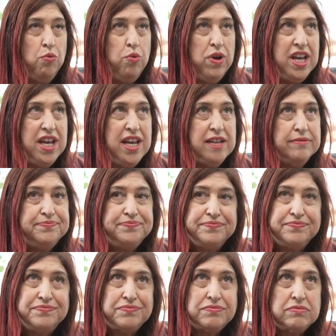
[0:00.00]
We
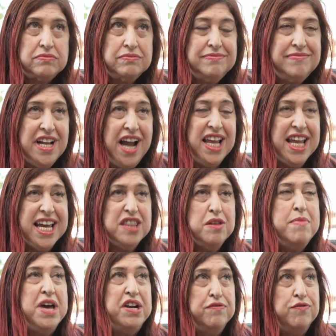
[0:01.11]
I like
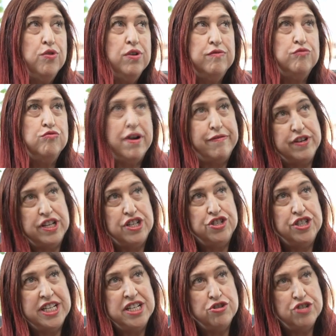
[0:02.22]
the metaphor of
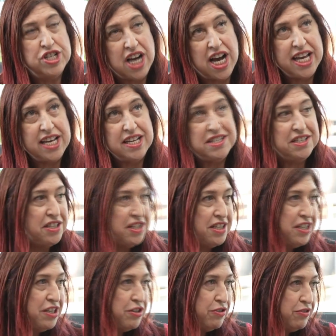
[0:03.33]
roughage in your diet.
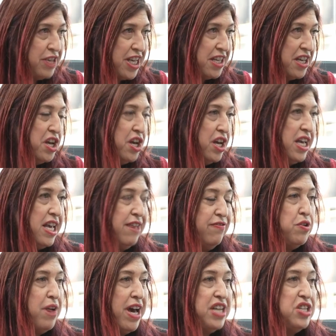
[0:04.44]
Mm. You know, like mm-hmm.
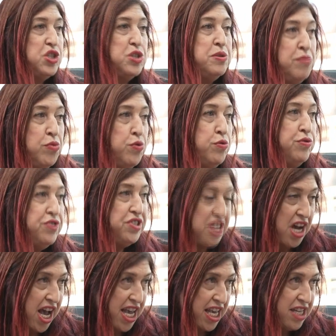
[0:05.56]
if you had a smooth
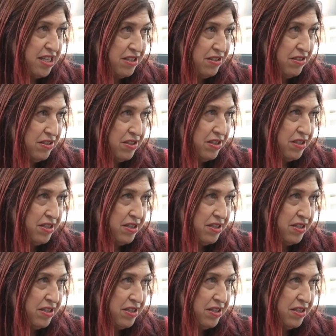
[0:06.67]
diet,